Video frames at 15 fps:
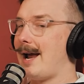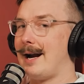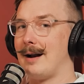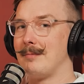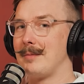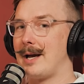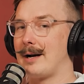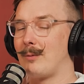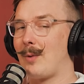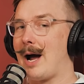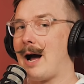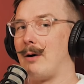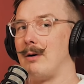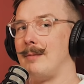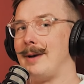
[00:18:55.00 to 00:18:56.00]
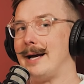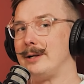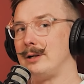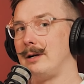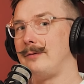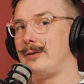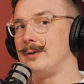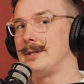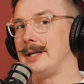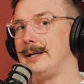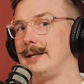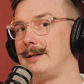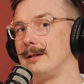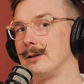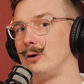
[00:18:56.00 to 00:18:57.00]
And I'm like, wow, imagine if you'd send
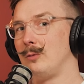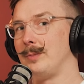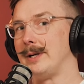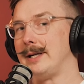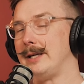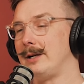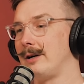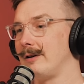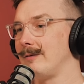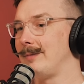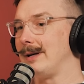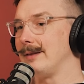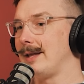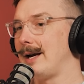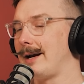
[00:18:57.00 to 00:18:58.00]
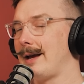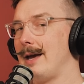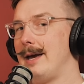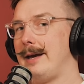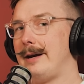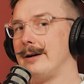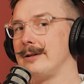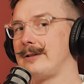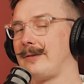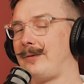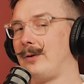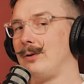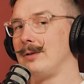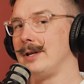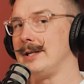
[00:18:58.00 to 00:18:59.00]
it to Lupin. He could have been like, here's a
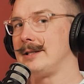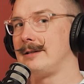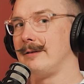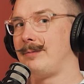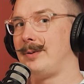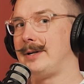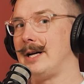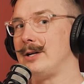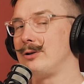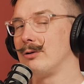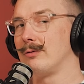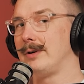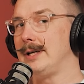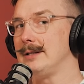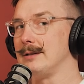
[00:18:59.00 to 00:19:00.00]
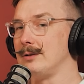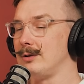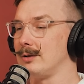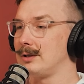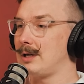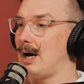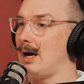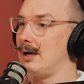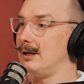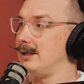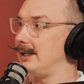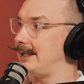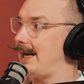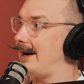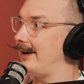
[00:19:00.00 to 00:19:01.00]
full list of potential reasons you're
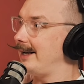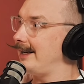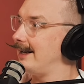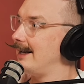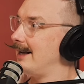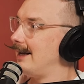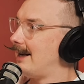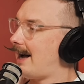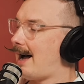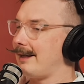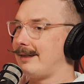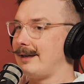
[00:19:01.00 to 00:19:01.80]
scholarhood, Harry. I